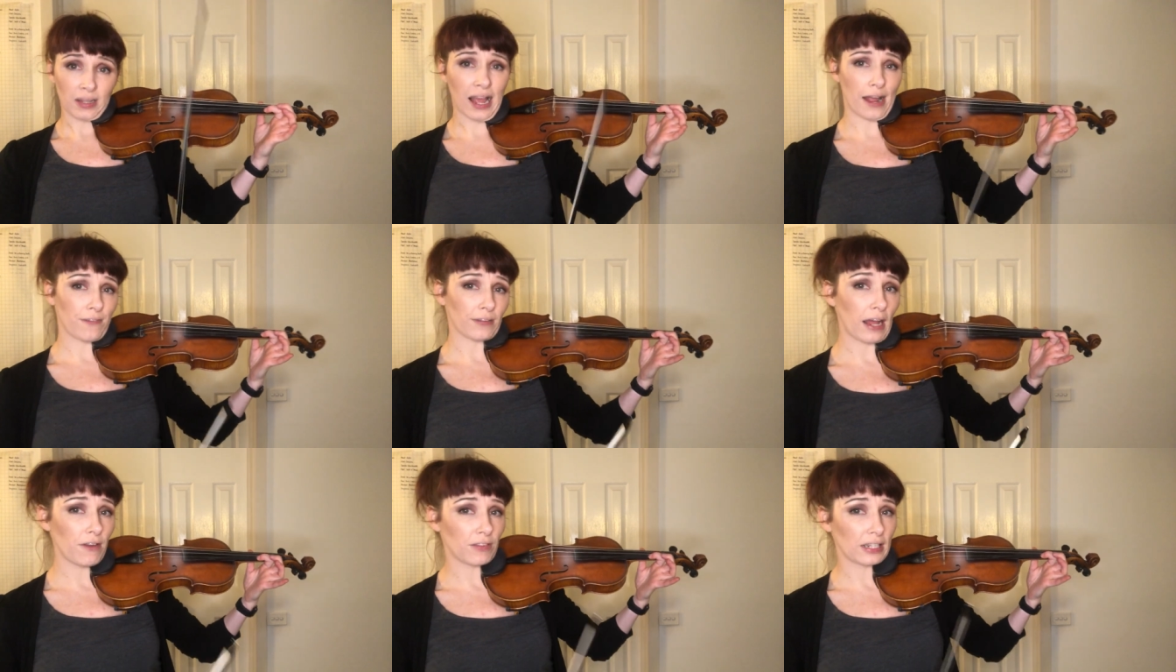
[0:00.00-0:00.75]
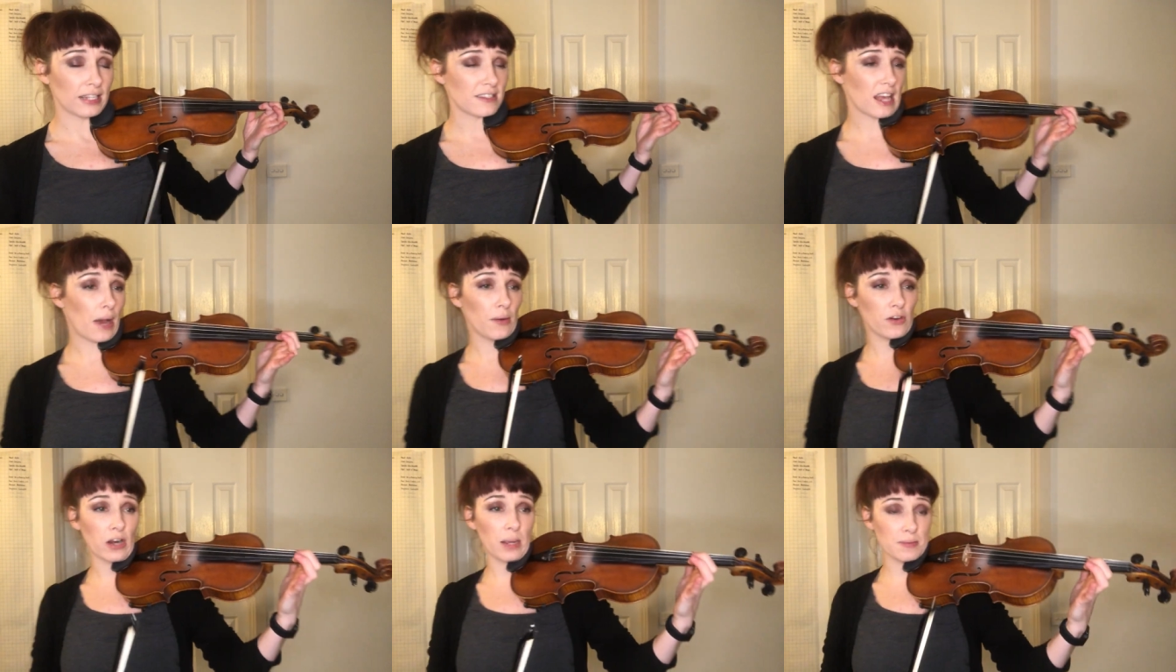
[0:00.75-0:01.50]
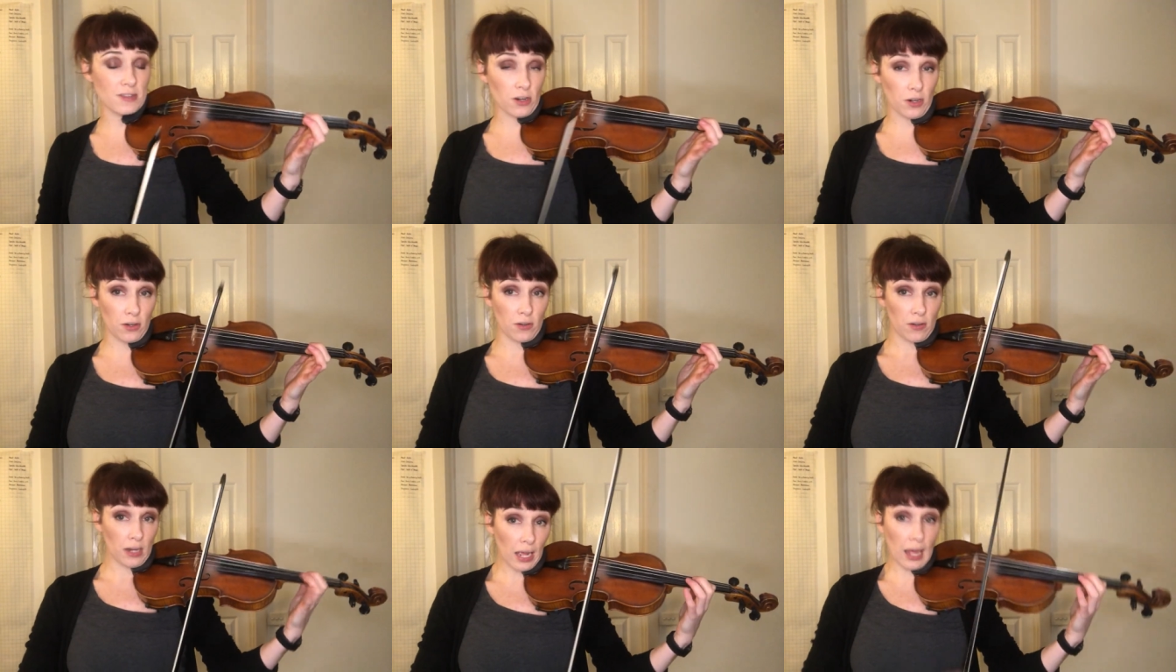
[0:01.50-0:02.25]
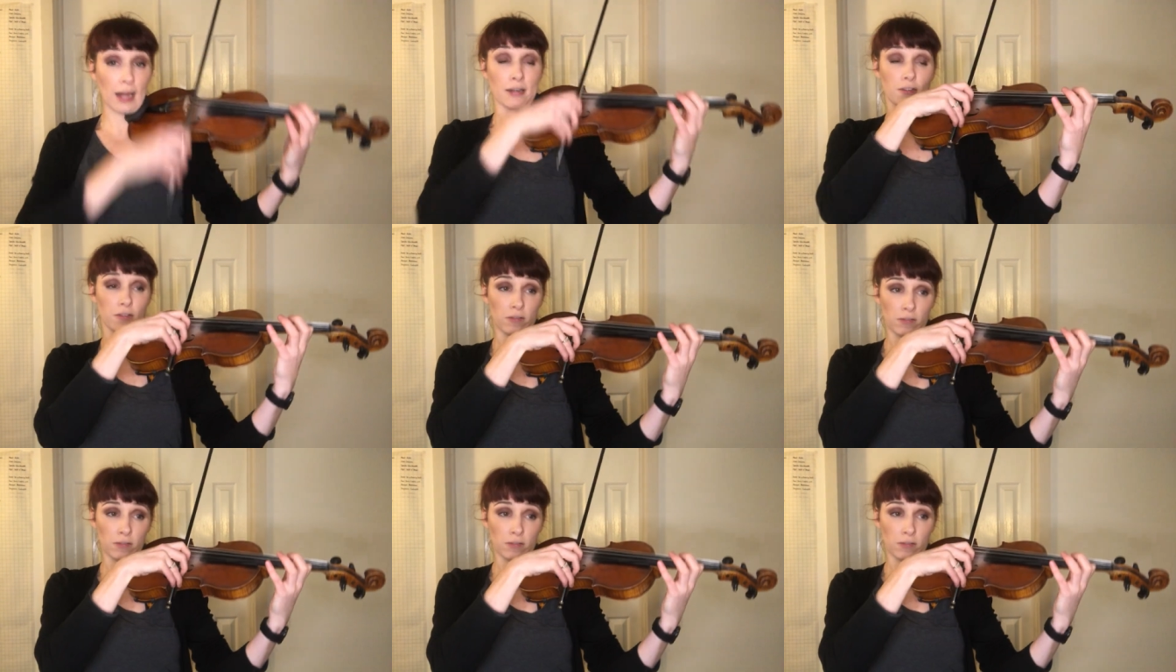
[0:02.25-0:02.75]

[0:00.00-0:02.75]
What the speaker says: A flat, really sour grapes note, and